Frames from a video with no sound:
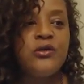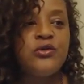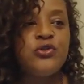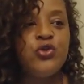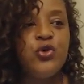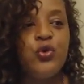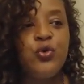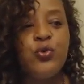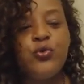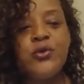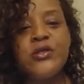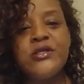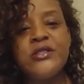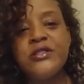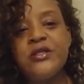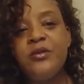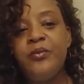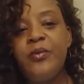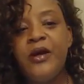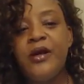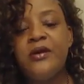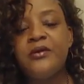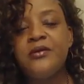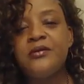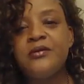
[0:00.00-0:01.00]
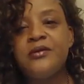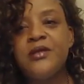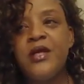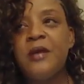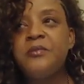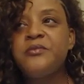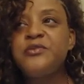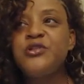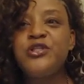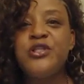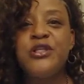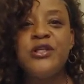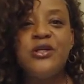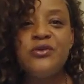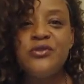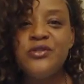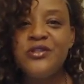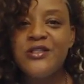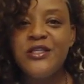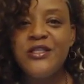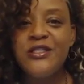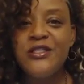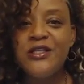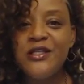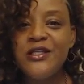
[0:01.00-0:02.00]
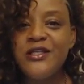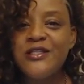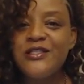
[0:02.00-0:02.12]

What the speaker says: So it wasn't about, I'm still teaching.